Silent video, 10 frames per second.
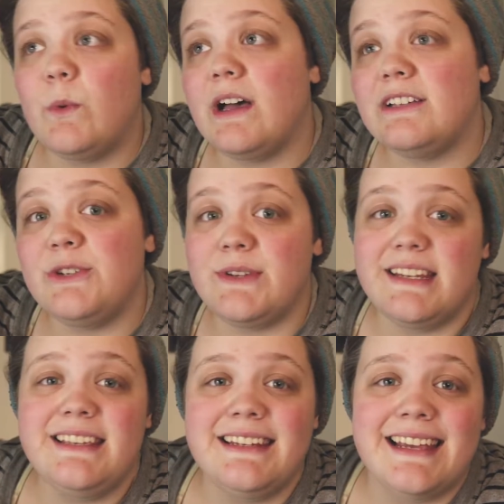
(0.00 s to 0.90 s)
Well, New
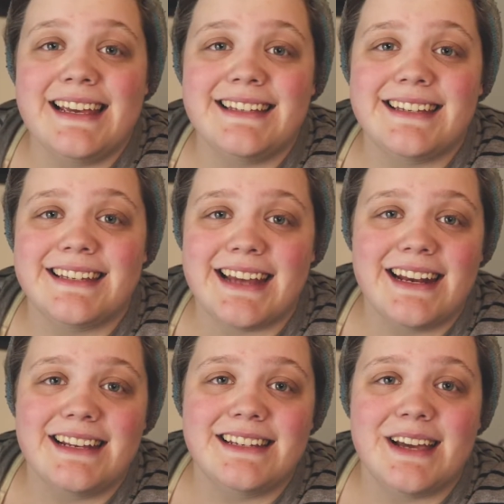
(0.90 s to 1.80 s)
Zealand has
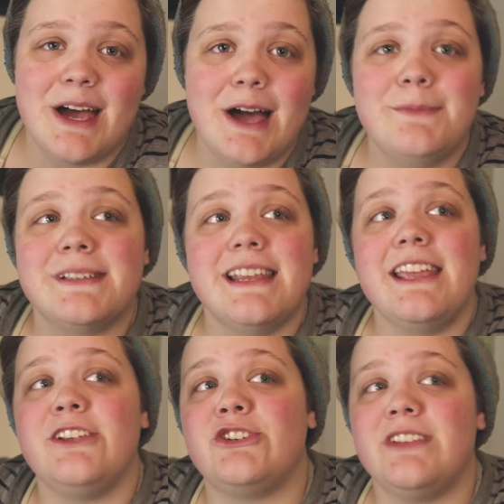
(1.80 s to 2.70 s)
decided to
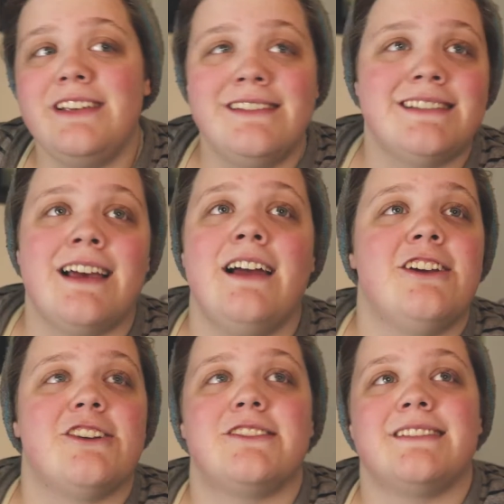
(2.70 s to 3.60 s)
upstage the
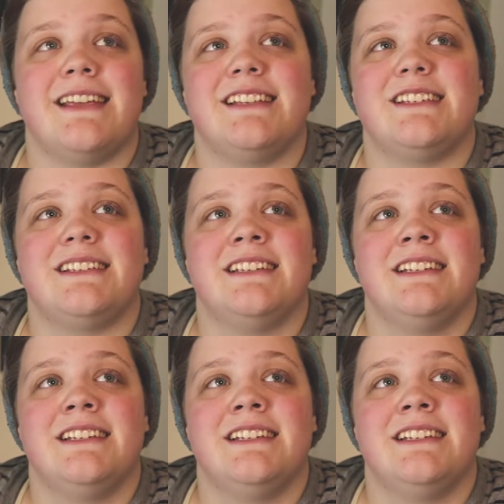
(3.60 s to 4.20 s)
entire state